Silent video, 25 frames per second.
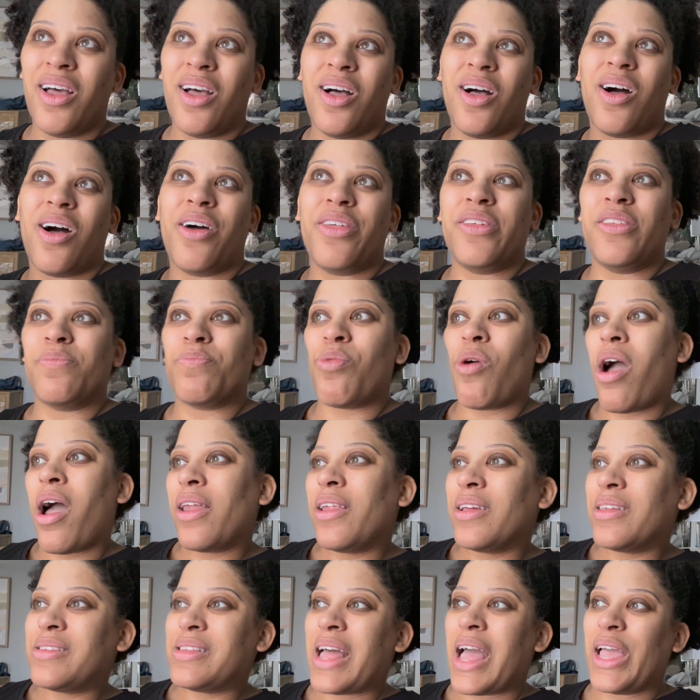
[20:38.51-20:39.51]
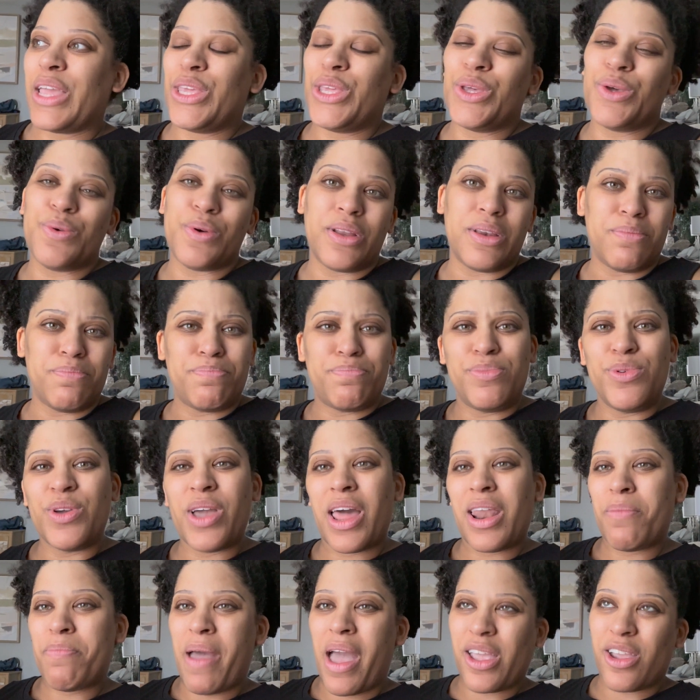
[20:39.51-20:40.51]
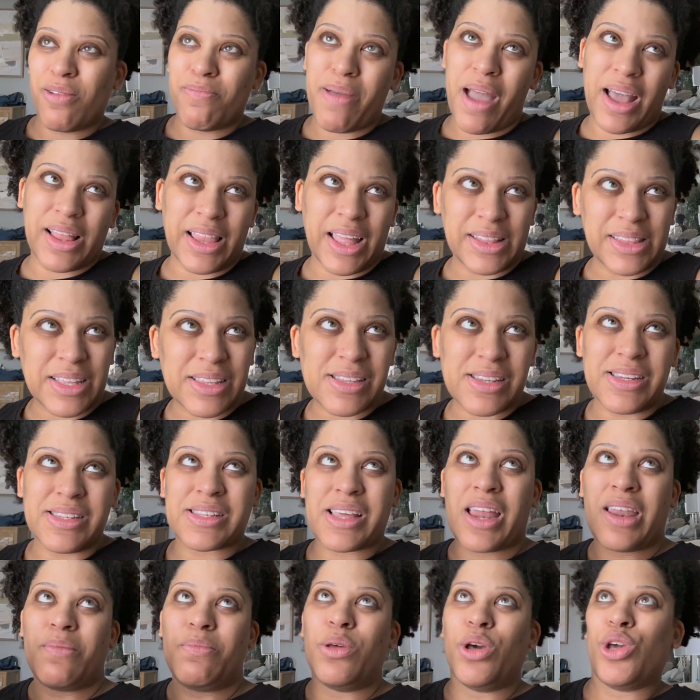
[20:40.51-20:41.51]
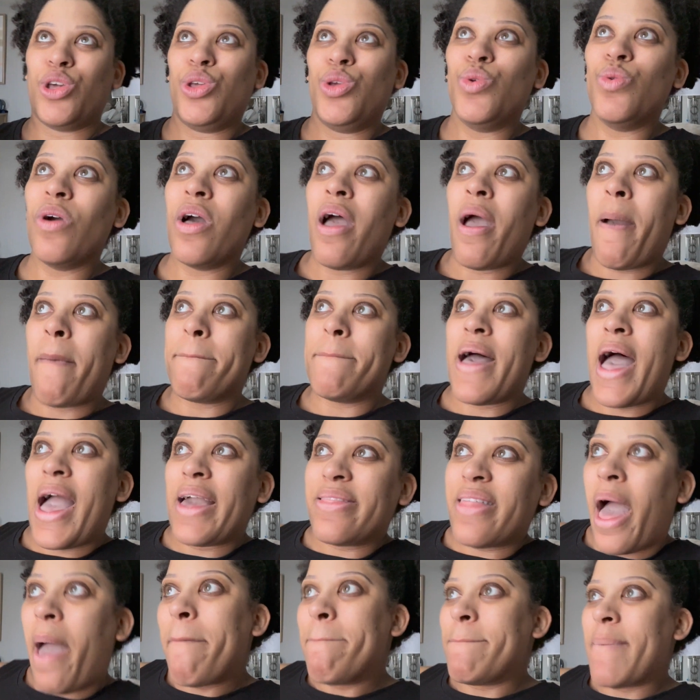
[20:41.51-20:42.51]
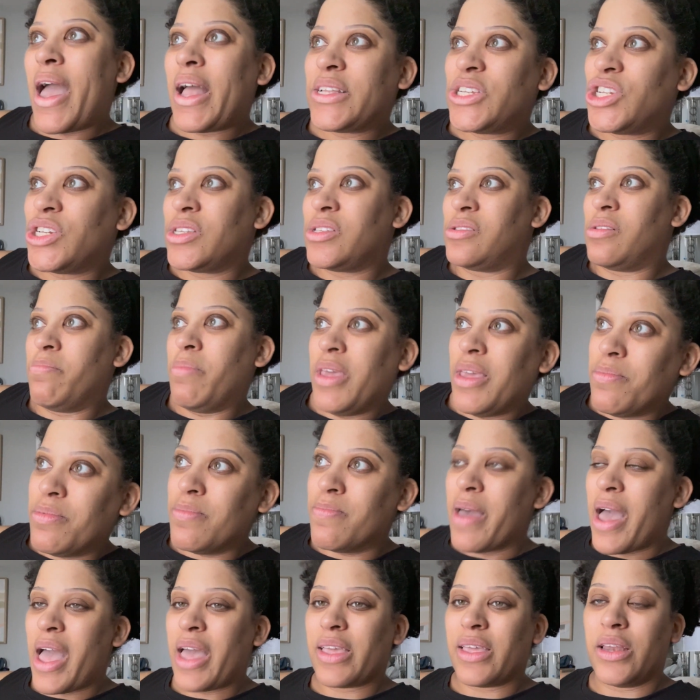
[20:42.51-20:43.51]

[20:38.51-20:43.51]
all these products at you, and you got to pack your bag like this, and it's got to be a cute bag that matches the baby bag.